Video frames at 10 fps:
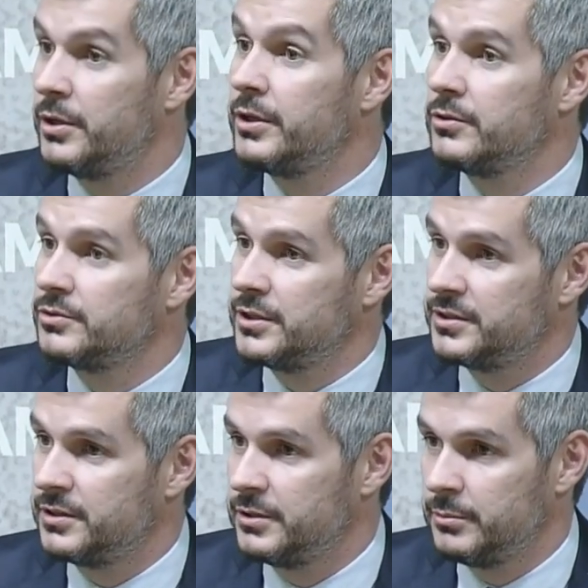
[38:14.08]
political
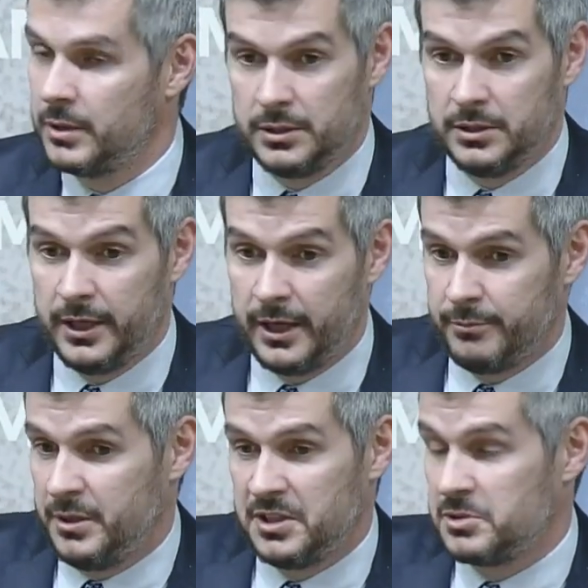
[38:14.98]
system, and they
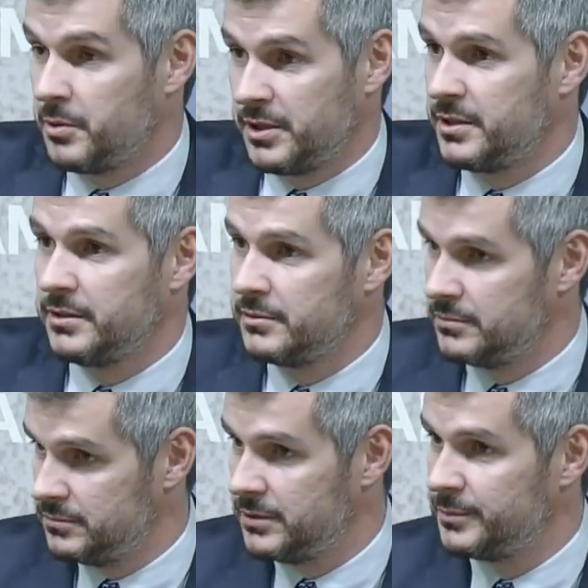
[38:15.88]
have been
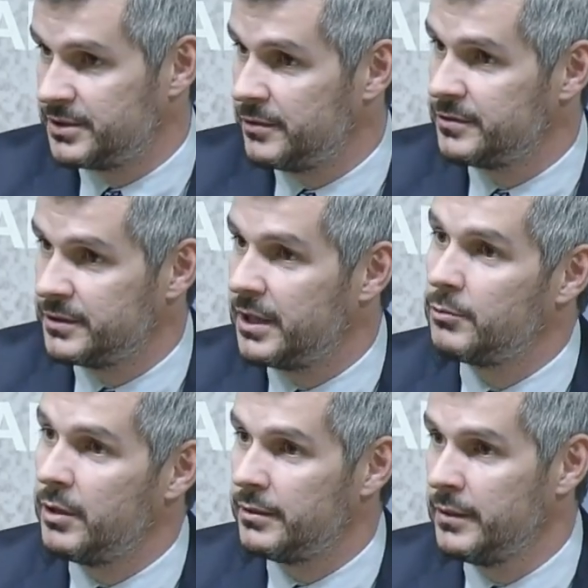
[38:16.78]
expressing themselves in
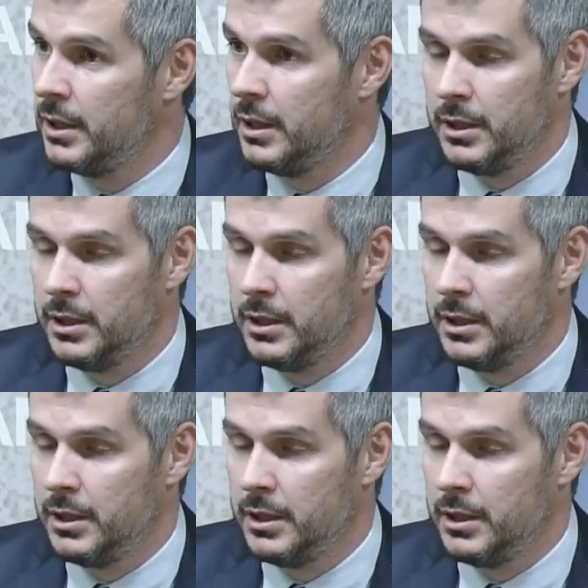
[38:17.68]
that way.